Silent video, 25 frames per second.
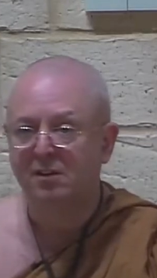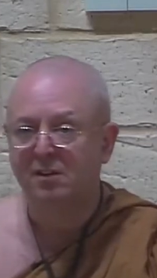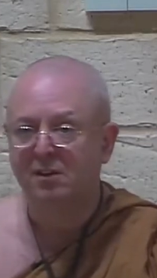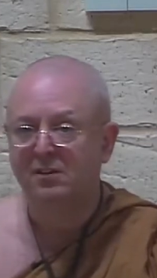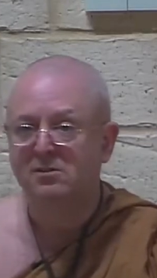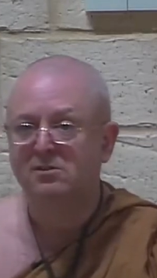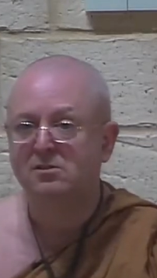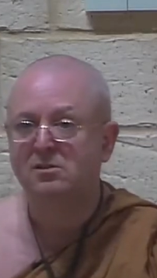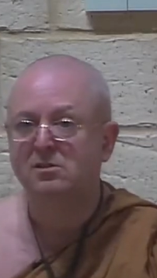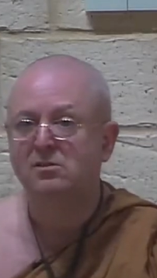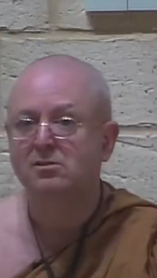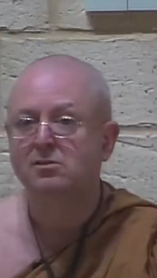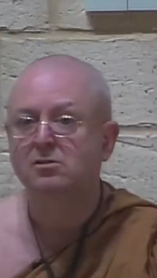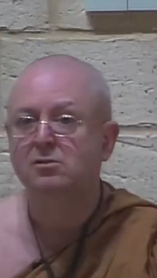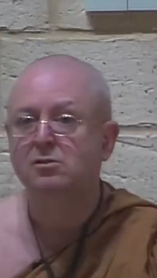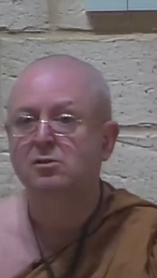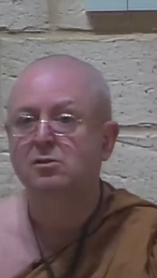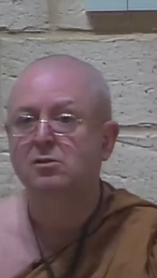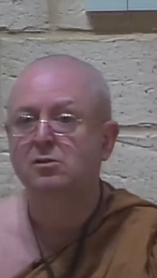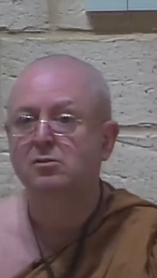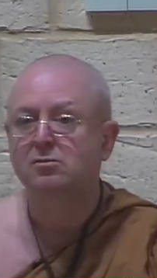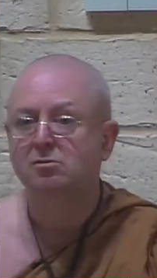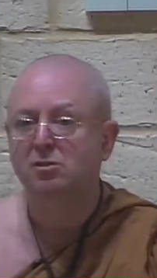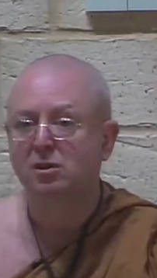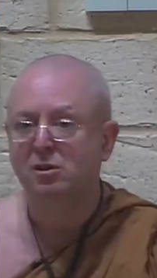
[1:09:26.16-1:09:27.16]
It's just
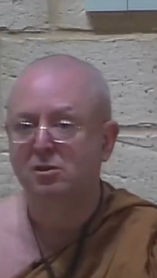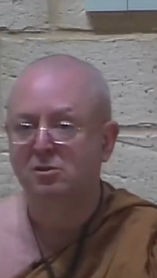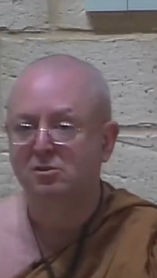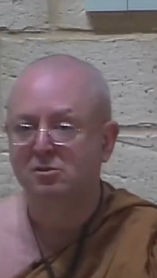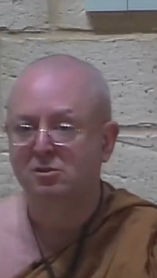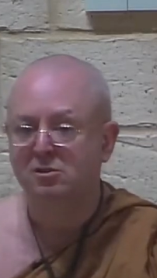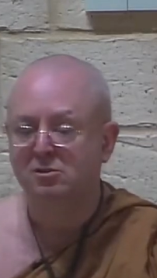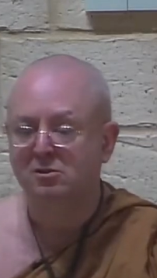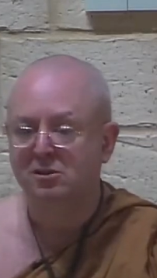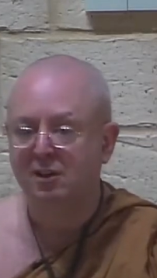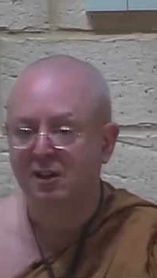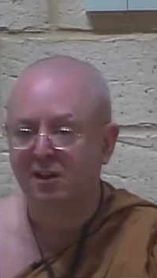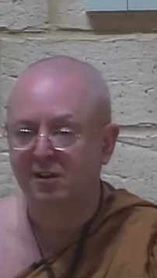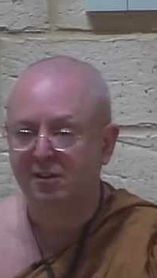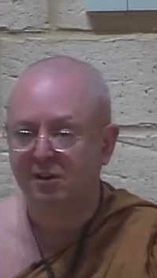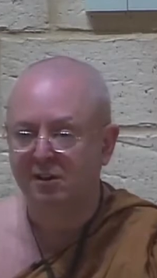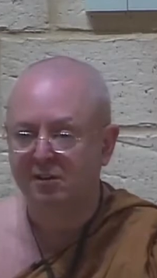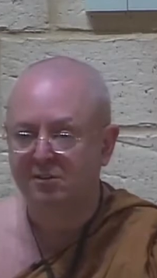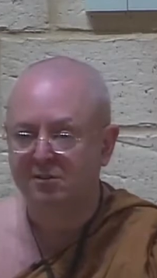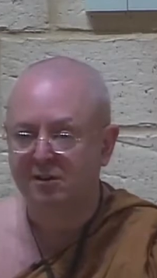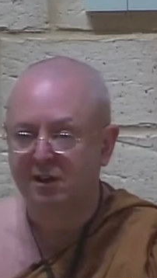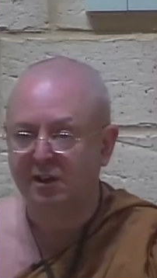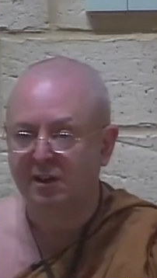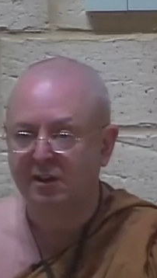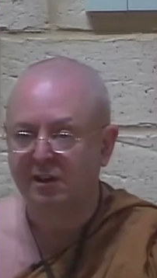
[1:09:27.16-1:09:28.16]
too gross to say
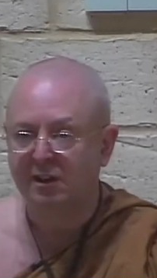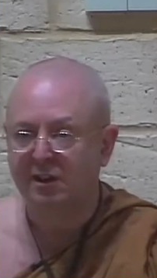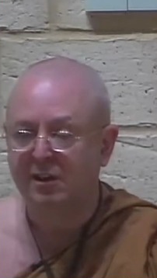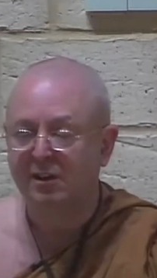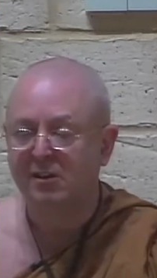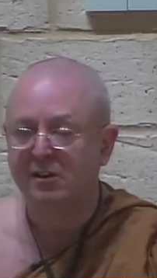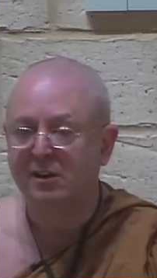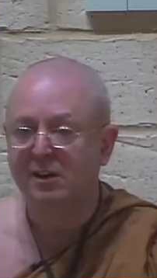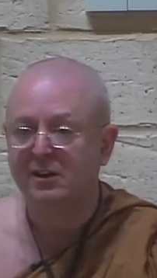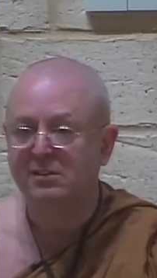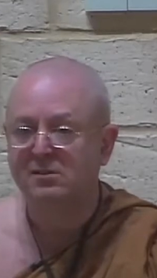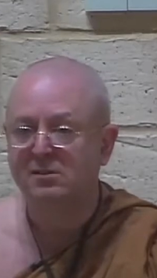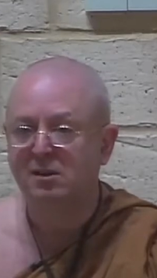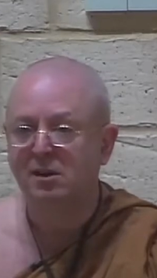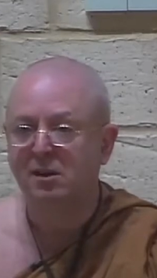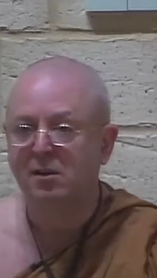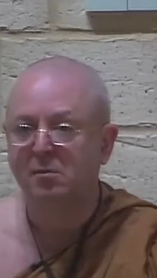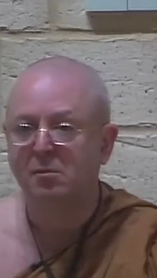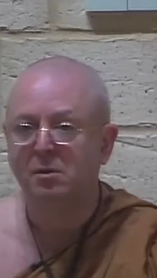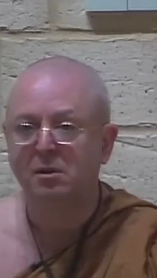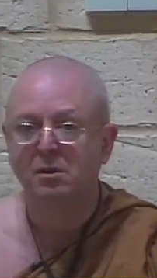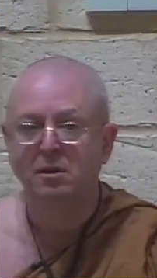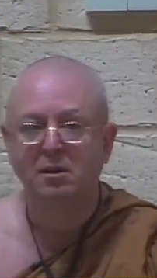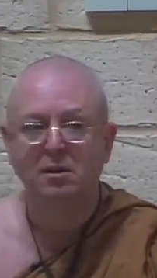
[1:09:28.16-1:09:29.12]
things like that at that time.